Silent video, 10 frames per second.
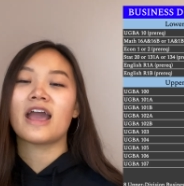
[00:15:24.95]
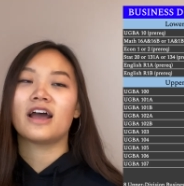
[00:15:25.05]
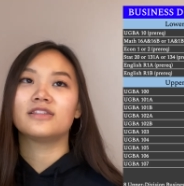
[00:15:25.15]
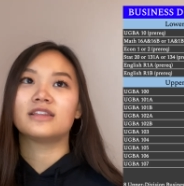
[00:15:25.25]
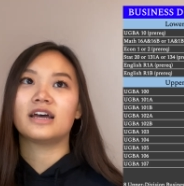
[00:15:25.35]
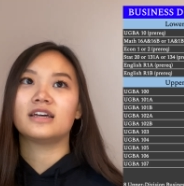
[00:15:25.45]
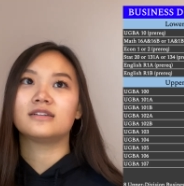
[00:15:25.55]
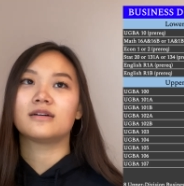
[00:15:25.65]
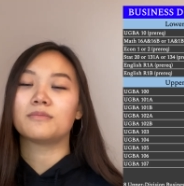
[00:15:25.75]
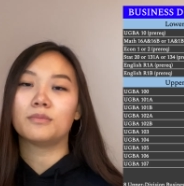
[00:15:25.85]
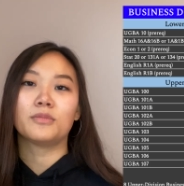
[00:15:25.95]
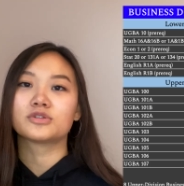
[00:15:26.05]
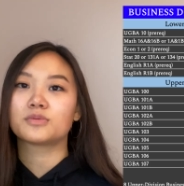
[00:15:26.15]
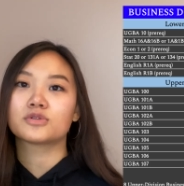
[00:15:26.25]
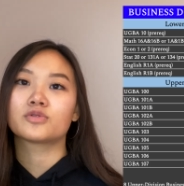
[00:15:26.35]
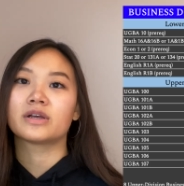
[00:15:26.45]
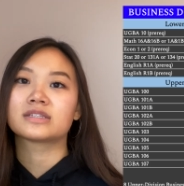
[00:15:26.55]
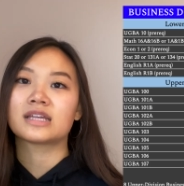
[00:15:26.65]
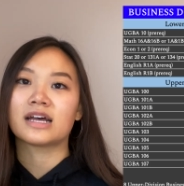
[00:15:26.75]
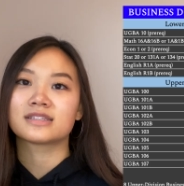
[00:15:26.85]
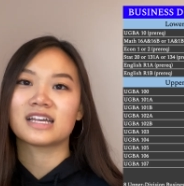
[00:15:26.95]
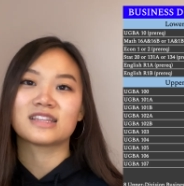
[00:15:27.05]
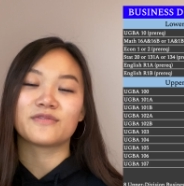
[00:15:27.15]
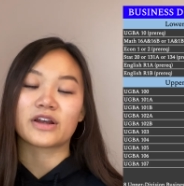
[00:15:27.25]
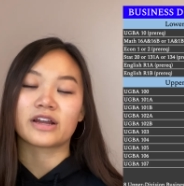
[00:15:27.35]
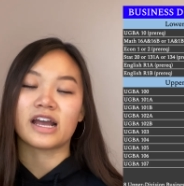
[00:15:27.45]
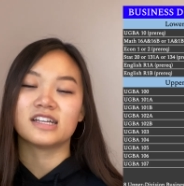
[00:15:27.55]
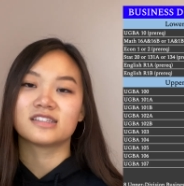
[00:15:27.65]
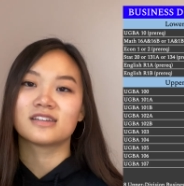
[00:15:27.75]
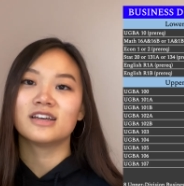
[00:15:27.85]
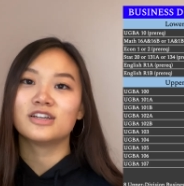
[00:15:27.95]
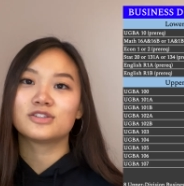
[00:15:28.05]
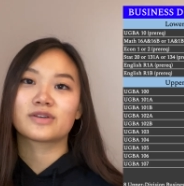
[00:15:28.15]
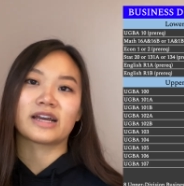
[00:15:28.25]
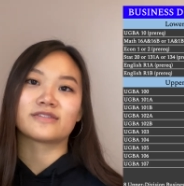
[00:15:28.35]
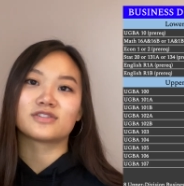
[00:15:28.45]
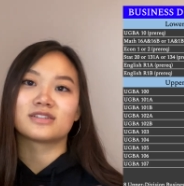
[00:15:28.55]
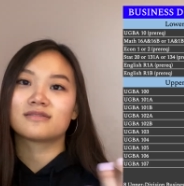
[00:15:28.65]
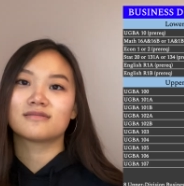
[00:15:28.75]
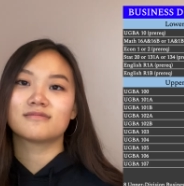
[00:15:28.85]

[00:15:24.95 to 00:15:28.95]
and then multiple choice tests at the very end to kind of just